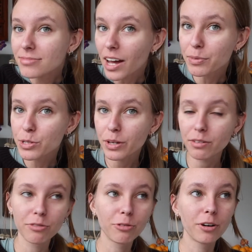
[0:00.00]
I've been doing
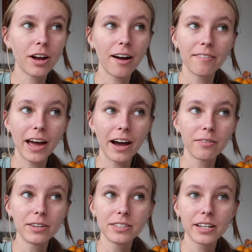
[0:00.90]
it for 4.5
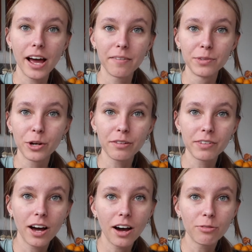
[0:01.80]
hours and I'm not
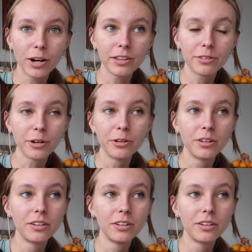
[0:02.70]
even halfway through.